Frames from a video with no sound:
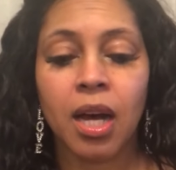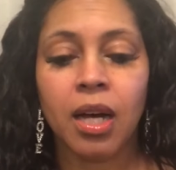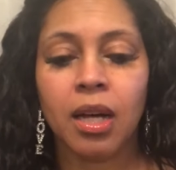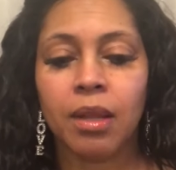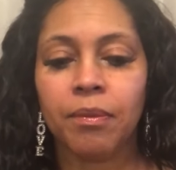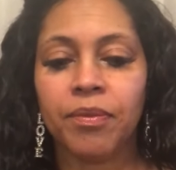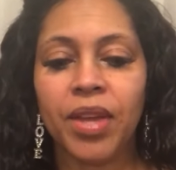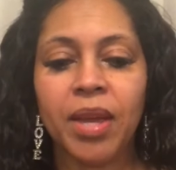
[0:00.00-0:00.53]

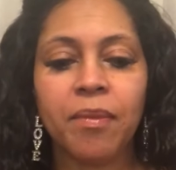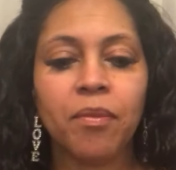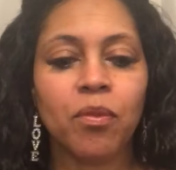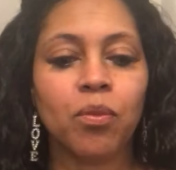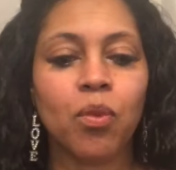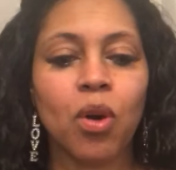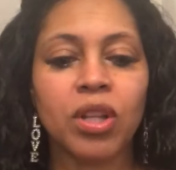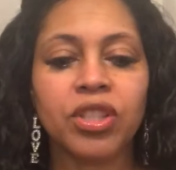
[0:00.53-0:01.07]
Um, they
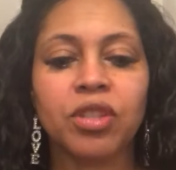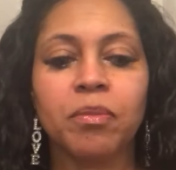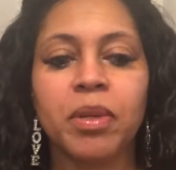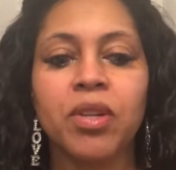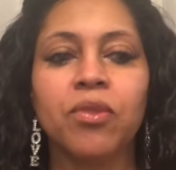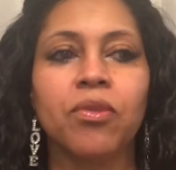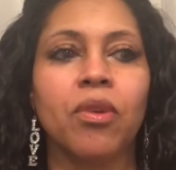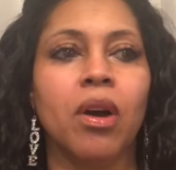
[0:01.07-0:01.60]
want to
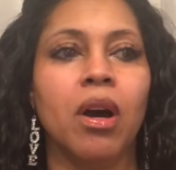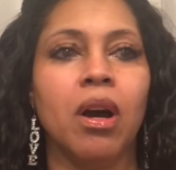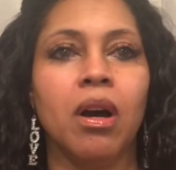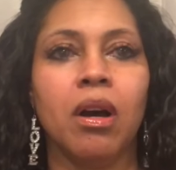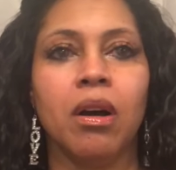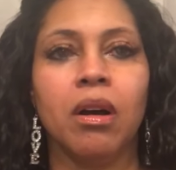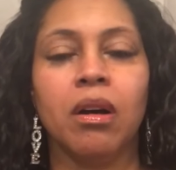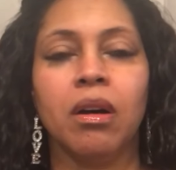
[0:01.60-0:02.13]
be
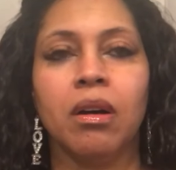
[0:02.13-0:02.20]
uh,